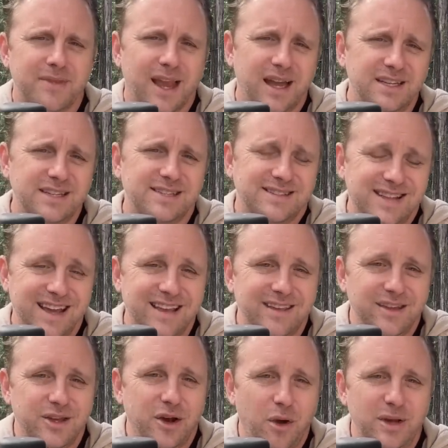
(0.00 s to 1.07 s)
I just think,
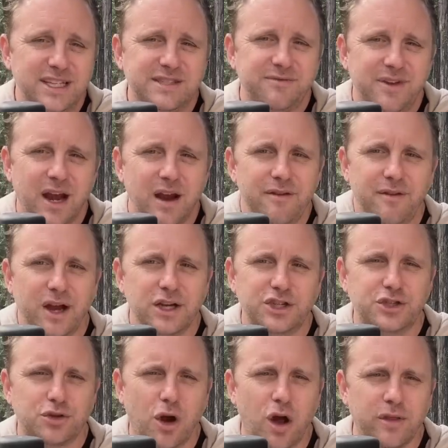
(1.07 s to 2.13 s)
you know, it's very, very
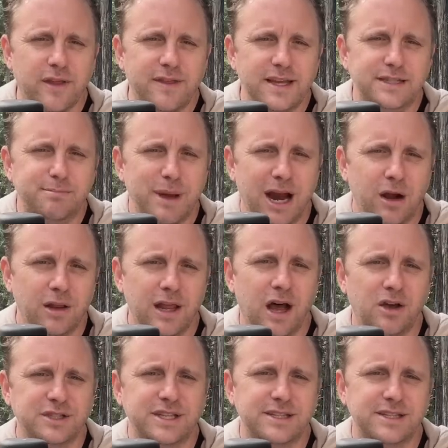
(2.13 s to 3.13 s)
strong that these parallels,